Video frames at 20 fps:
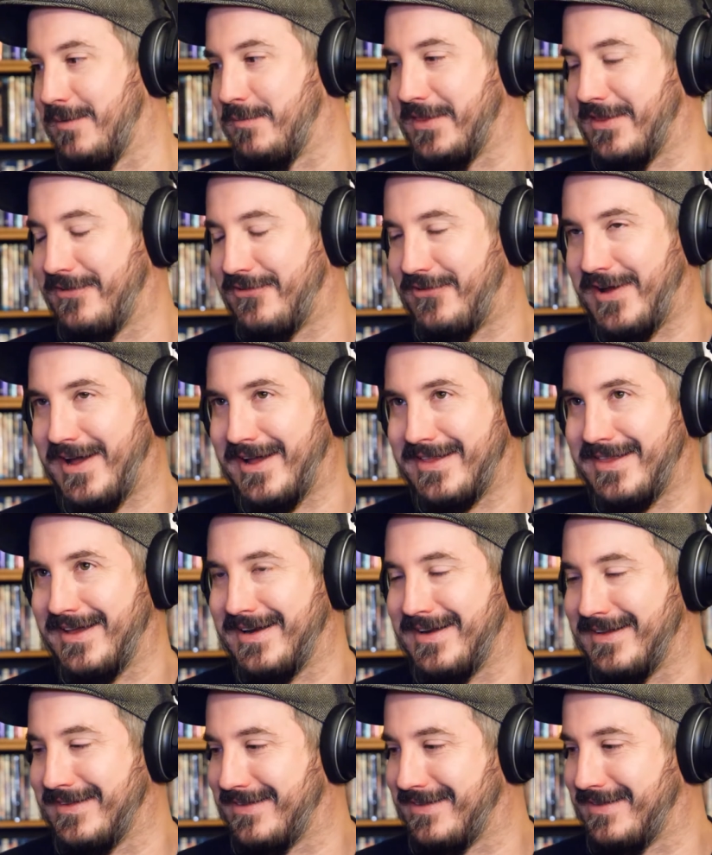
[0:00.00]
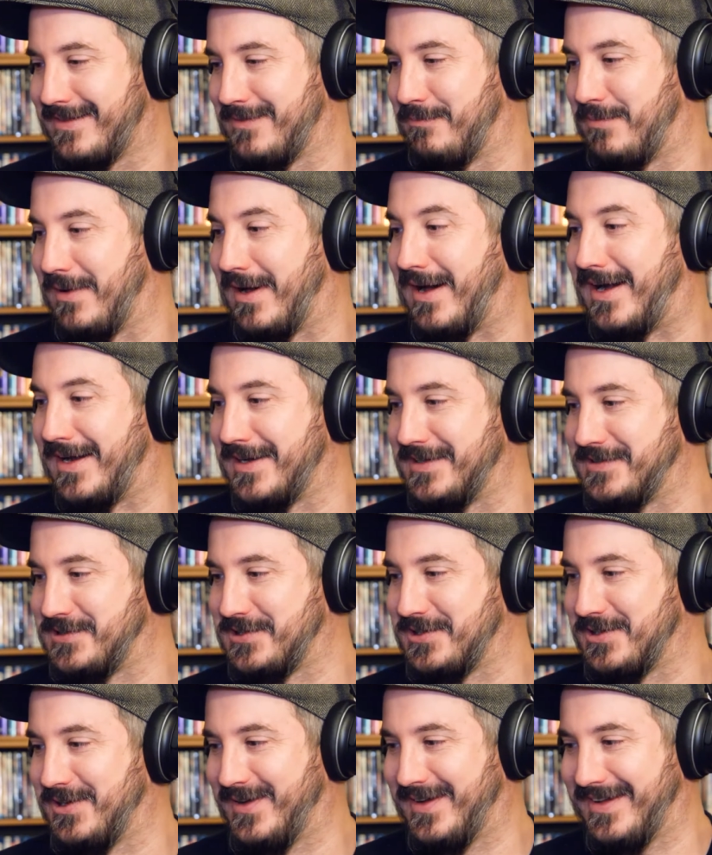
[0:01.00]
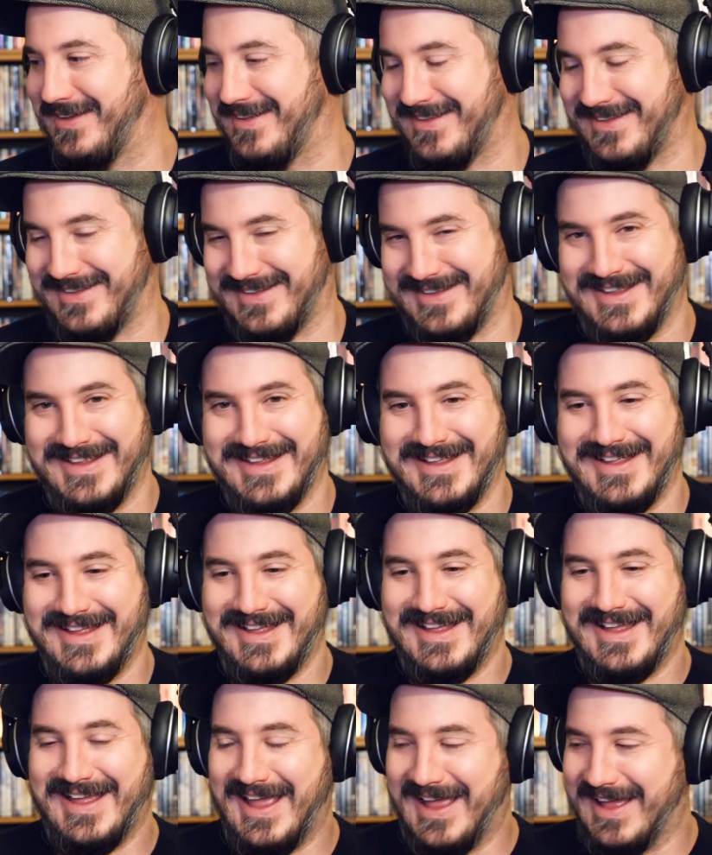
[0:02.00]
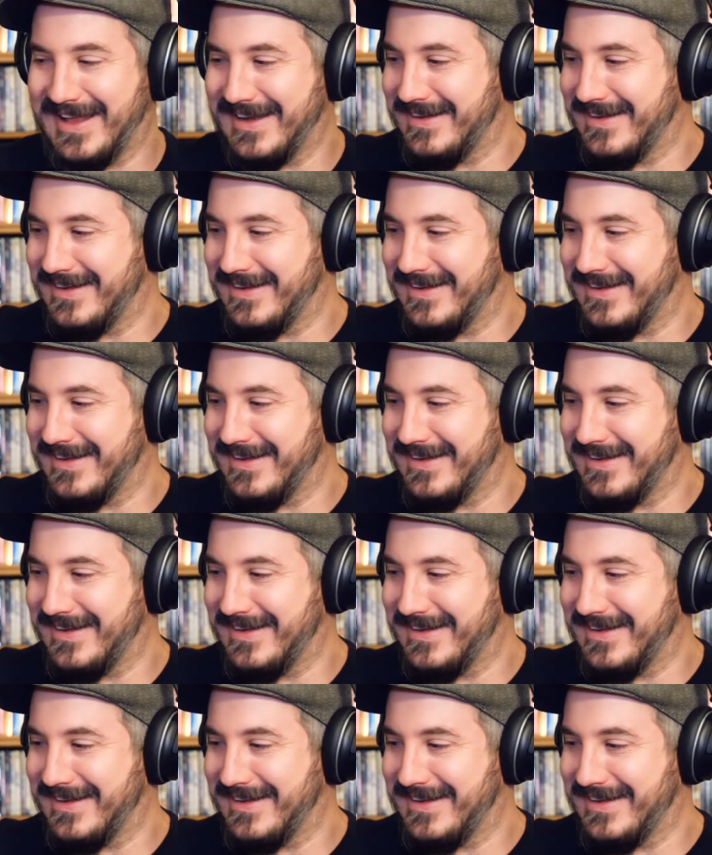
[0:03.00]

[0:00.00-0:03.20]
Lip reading: but the fact that it's behind you and